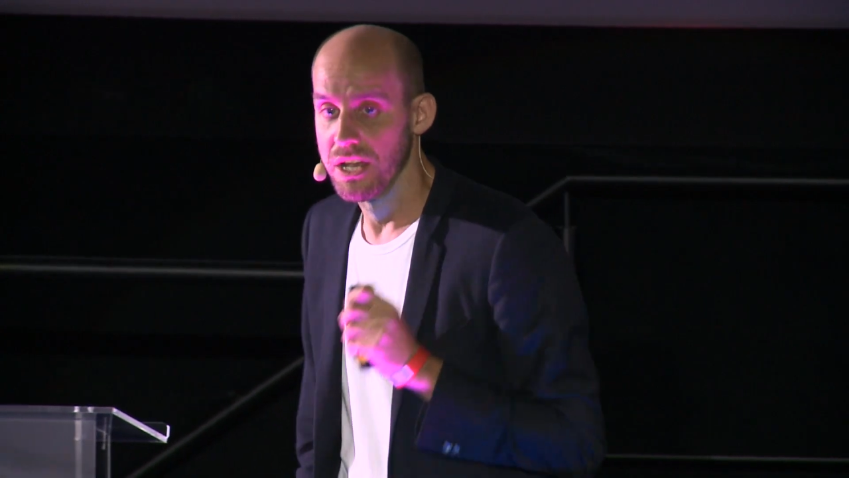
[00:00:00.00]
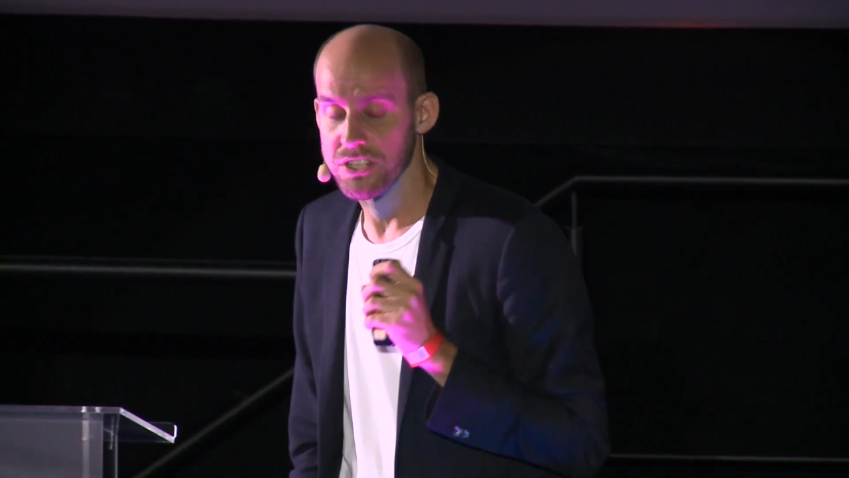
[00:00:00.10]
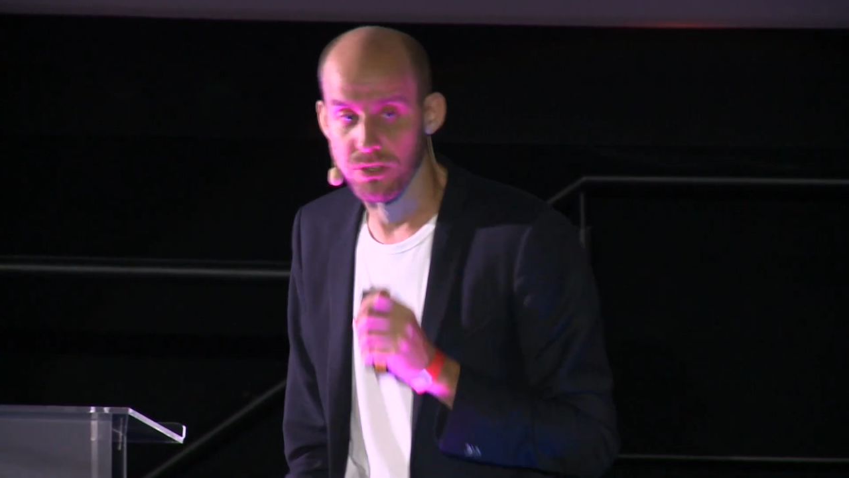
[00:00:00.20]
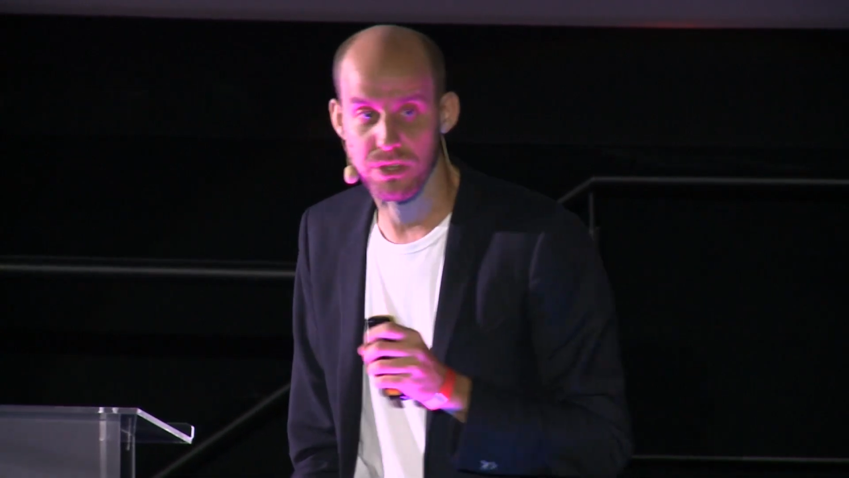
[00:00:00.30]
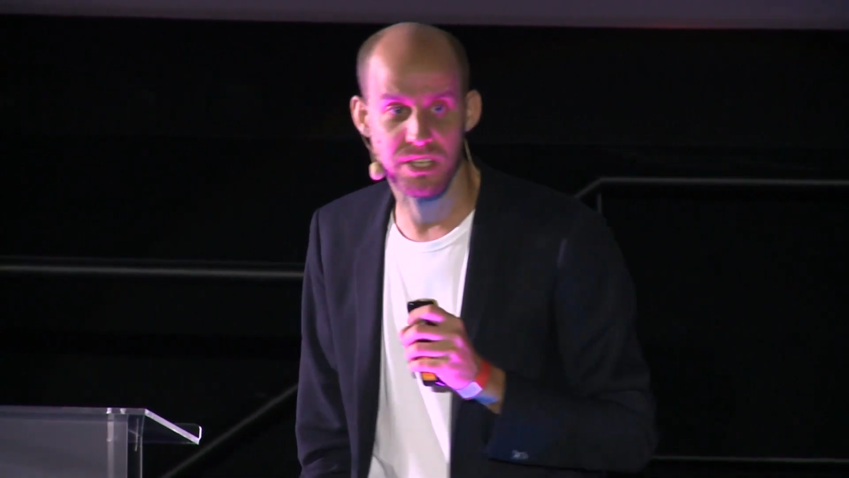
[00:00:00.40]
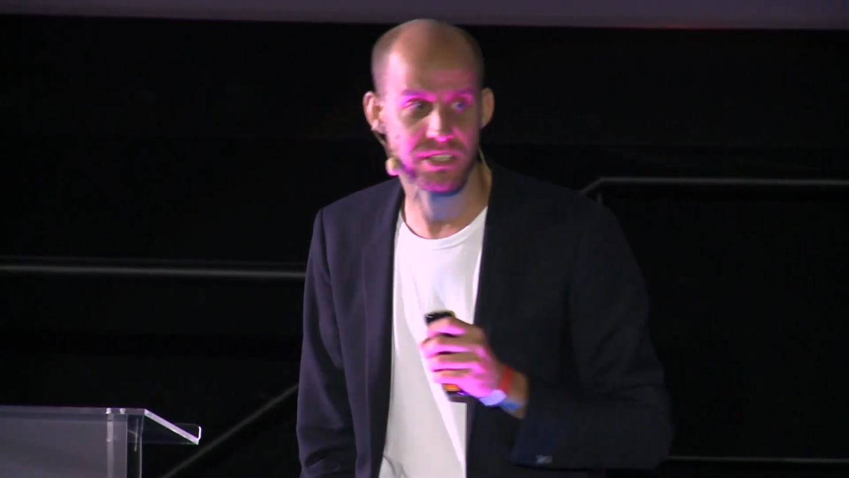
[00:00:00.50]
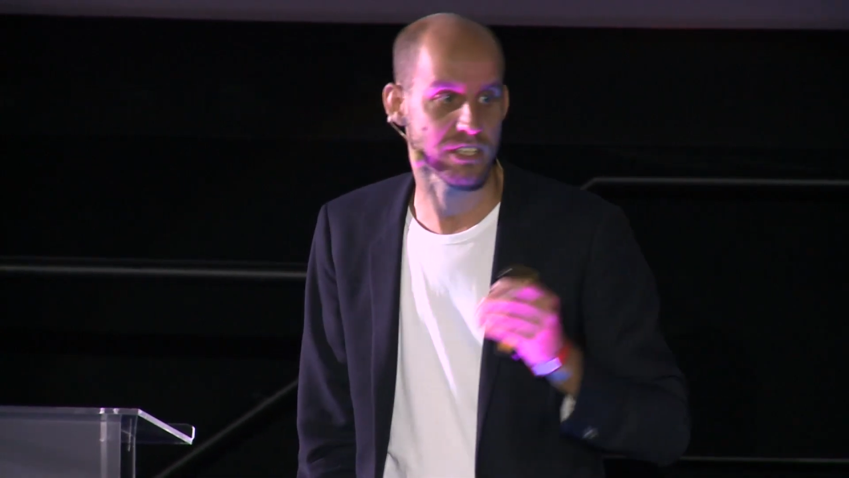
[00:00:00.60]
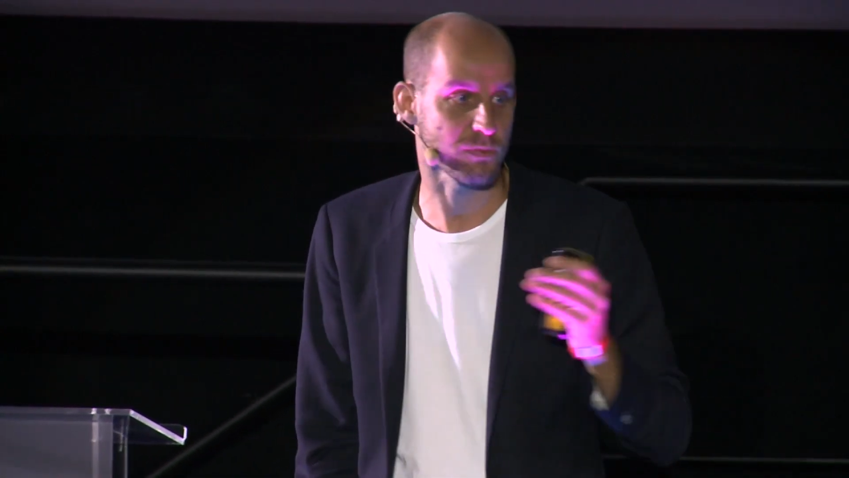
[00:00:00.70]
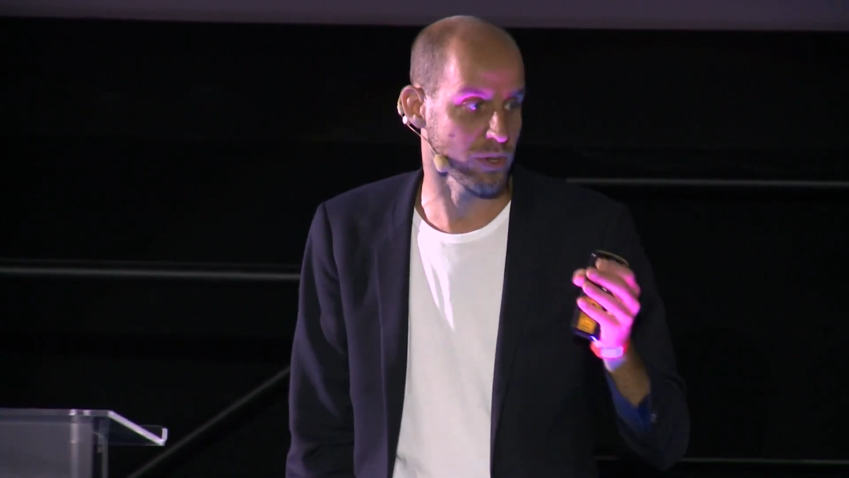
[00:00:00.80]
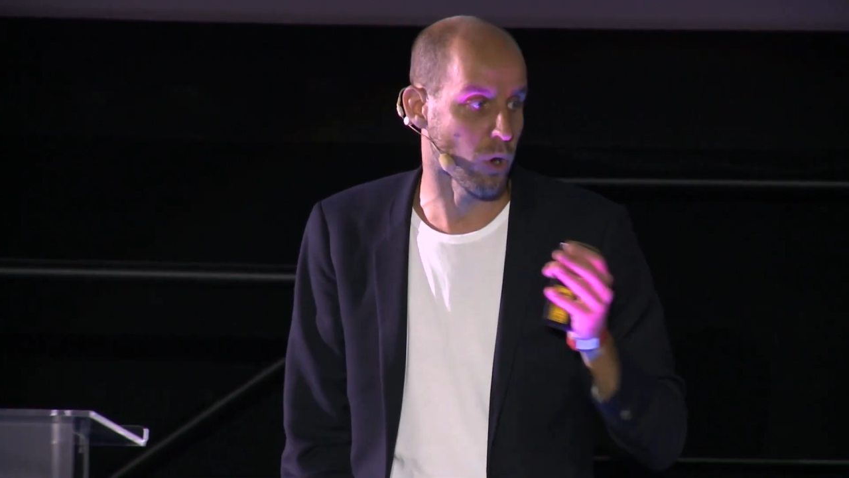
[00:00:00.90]
So this
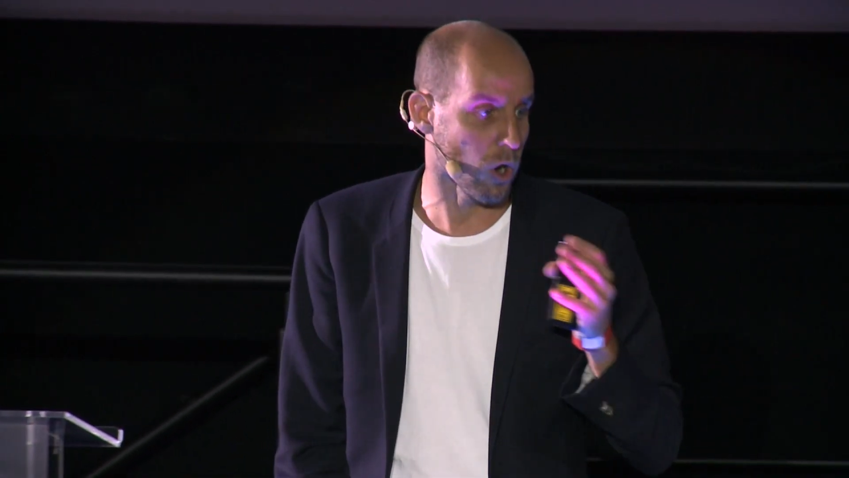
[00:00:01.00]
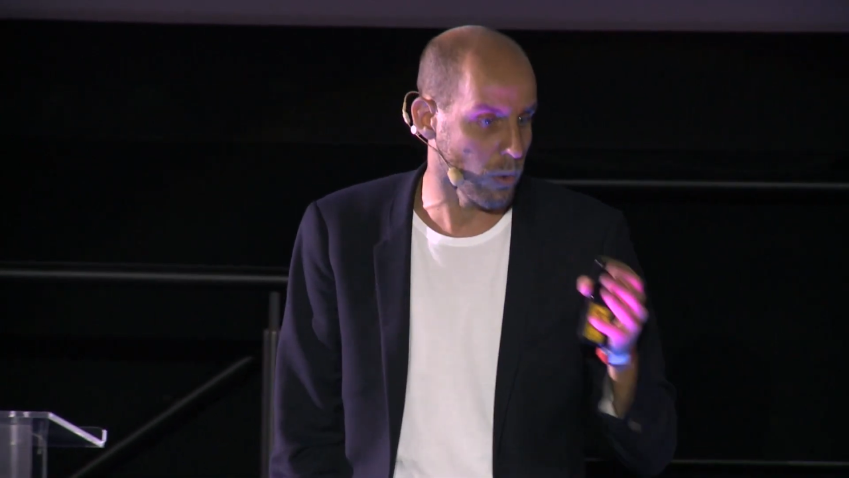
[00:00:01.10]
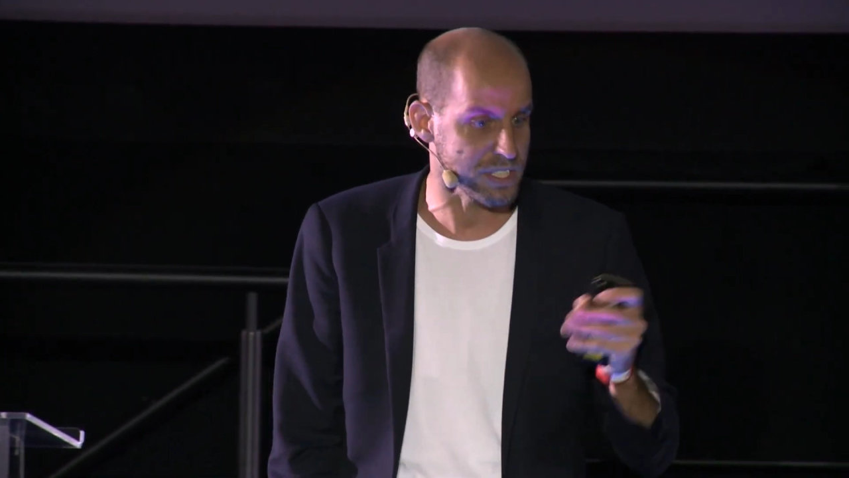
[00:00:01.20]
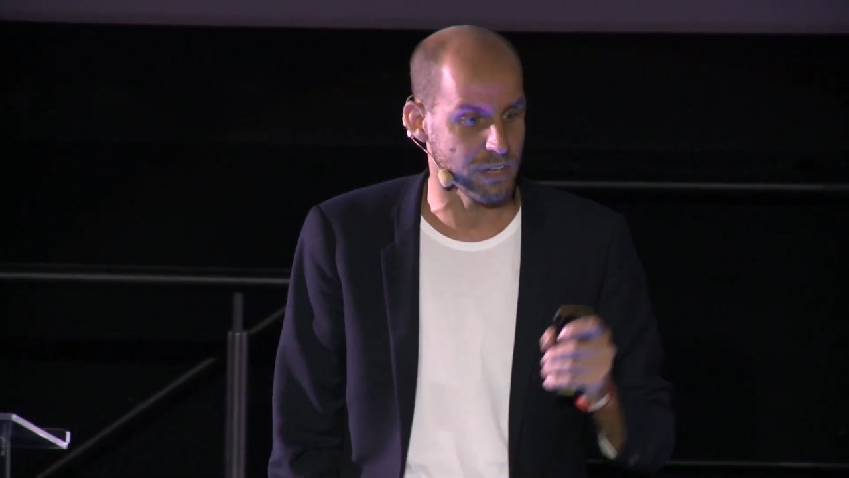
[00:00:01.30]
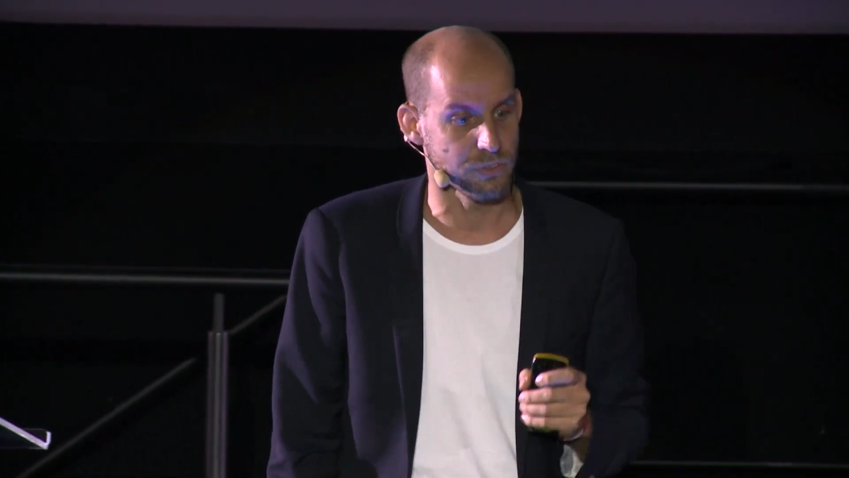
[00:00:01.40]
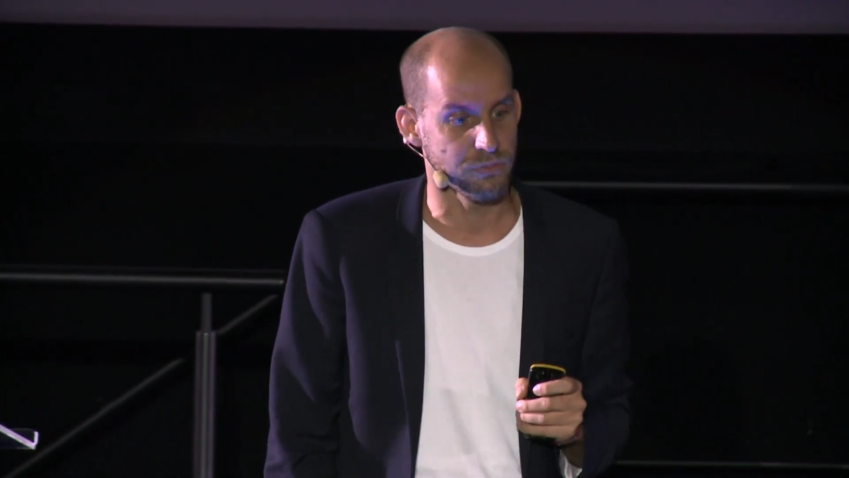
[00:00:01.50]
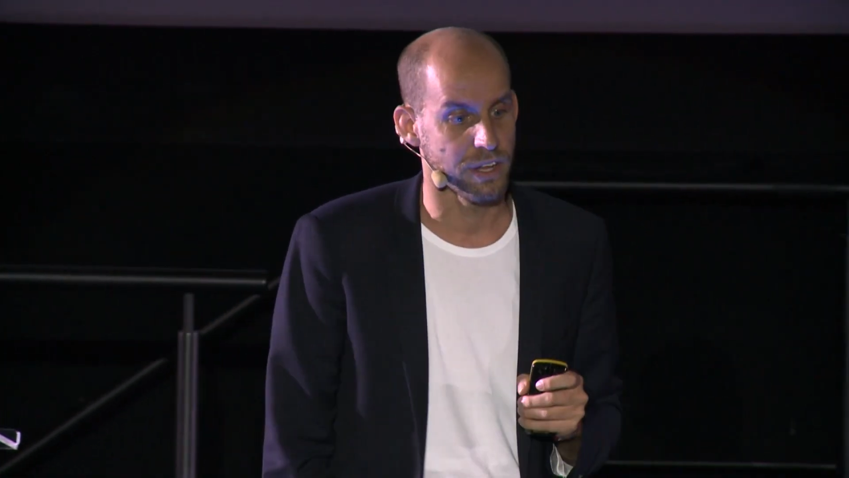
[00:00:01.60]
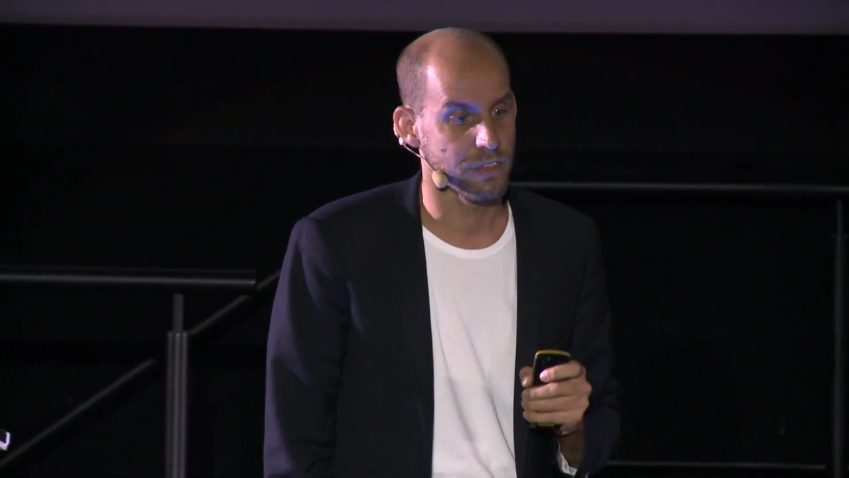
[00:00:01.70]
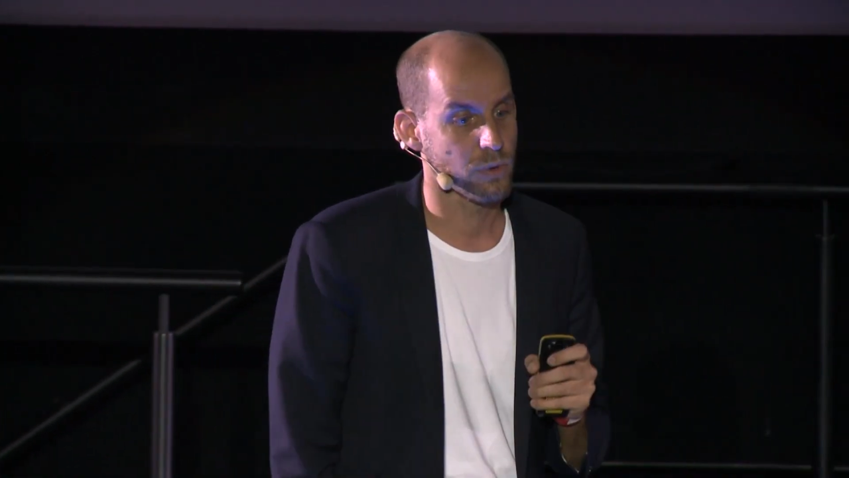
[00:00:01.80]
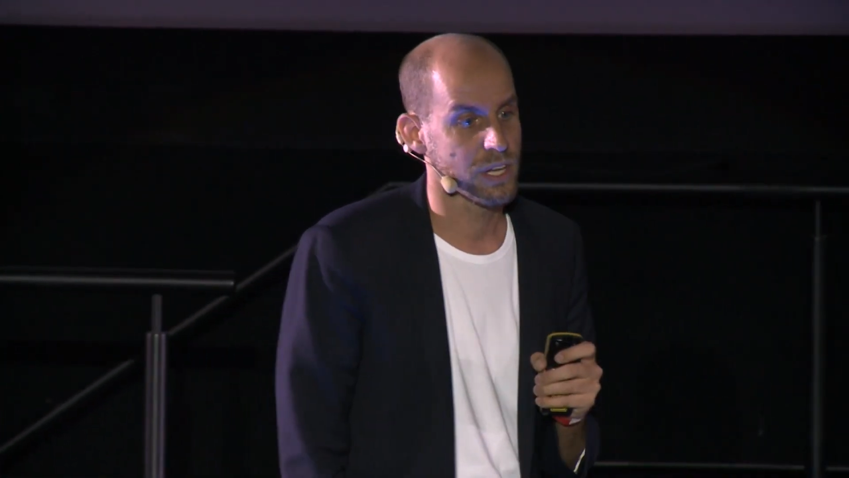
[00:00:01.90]
is where you always have to
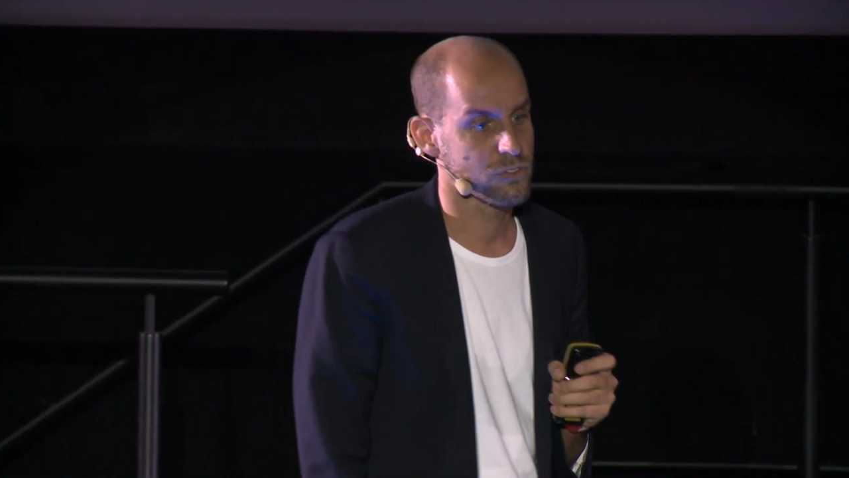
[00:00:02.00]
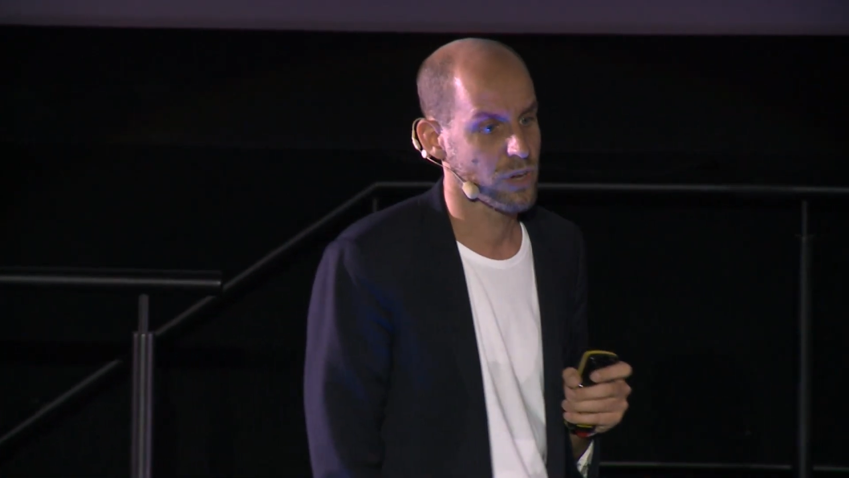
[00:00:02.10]
find the right